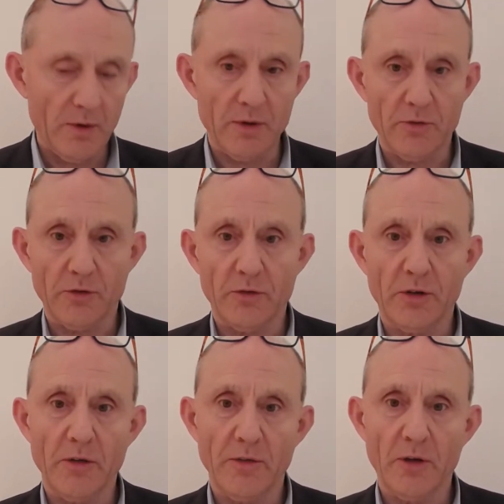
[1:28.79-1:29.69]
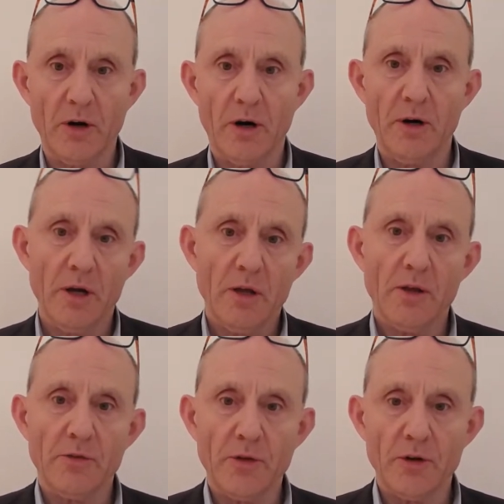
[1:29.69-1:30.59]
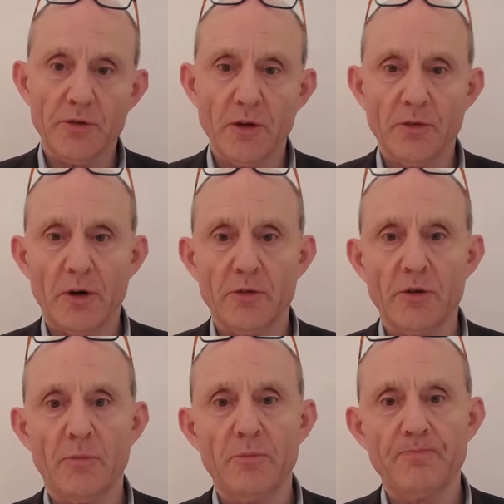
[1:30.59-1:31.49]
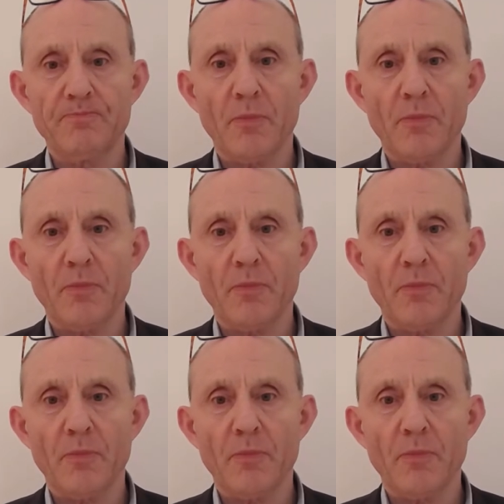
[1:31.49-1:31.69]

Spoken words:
just to say that it's thought that there are some